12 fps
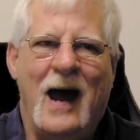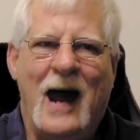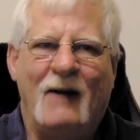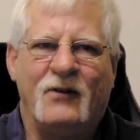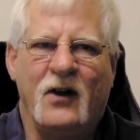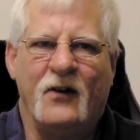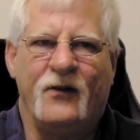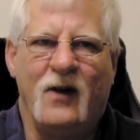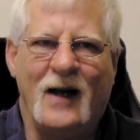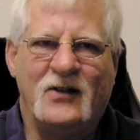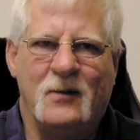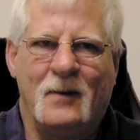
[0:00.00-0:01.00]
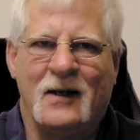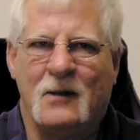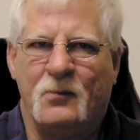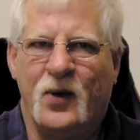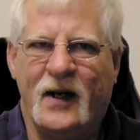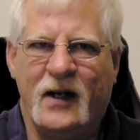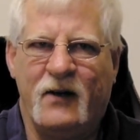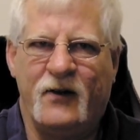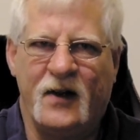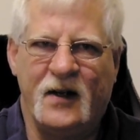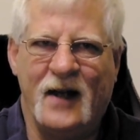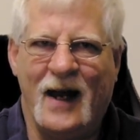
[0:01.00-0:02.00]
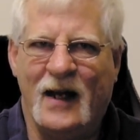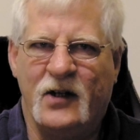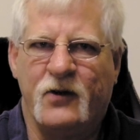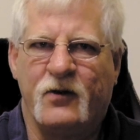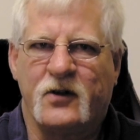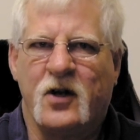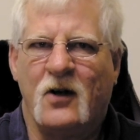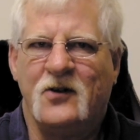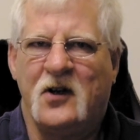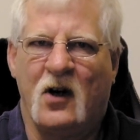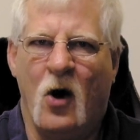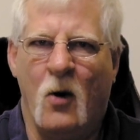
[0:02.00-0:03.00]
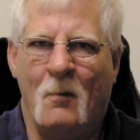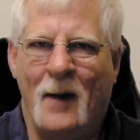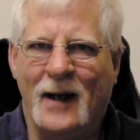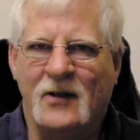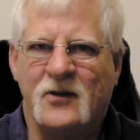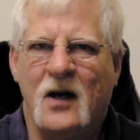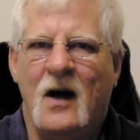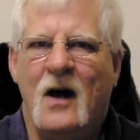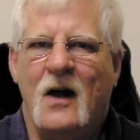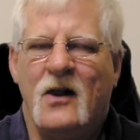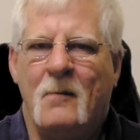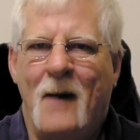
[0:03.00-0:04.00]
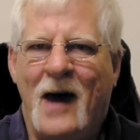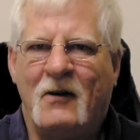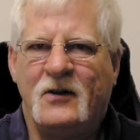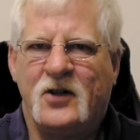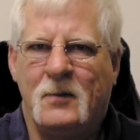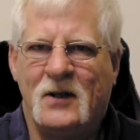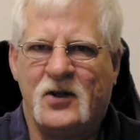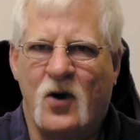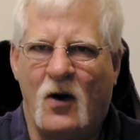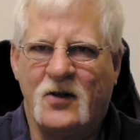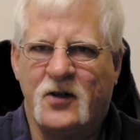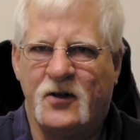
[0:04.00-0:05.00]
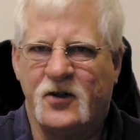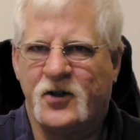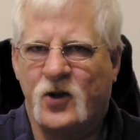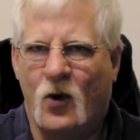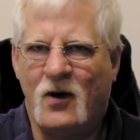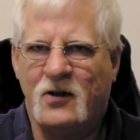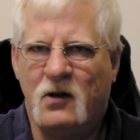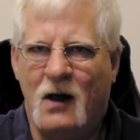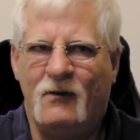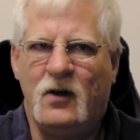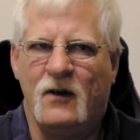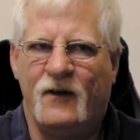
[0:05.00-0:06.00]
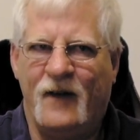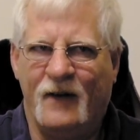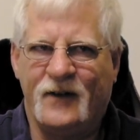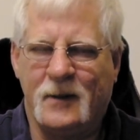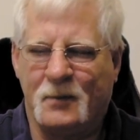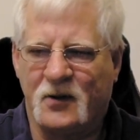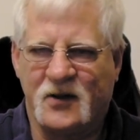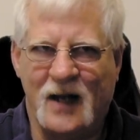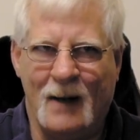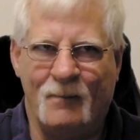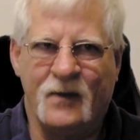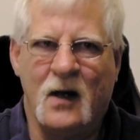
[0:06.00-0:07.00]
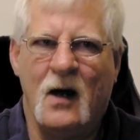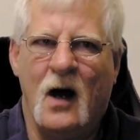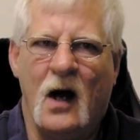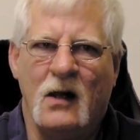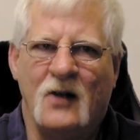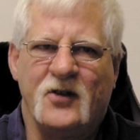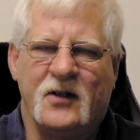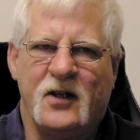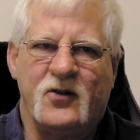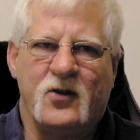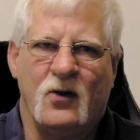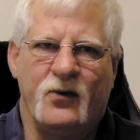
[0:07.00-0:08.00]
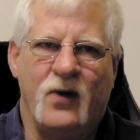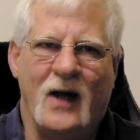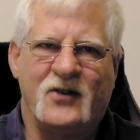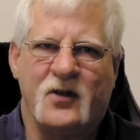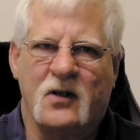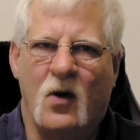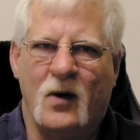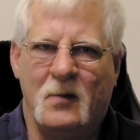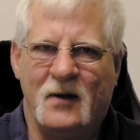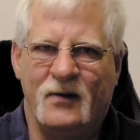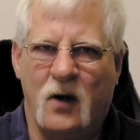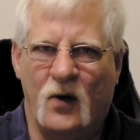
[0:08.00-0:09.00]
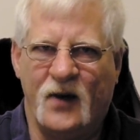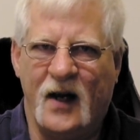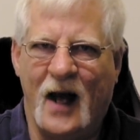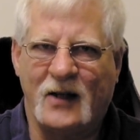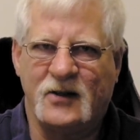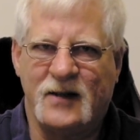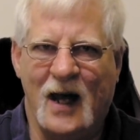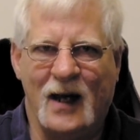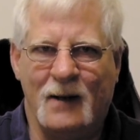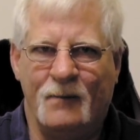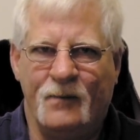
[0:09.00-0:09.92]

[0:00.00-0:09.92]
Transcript: After the flights have been completed for the day and you've returned to your home base, the battery should be charged to the storage level of 50%, unless additional flights are going to be flown the next day.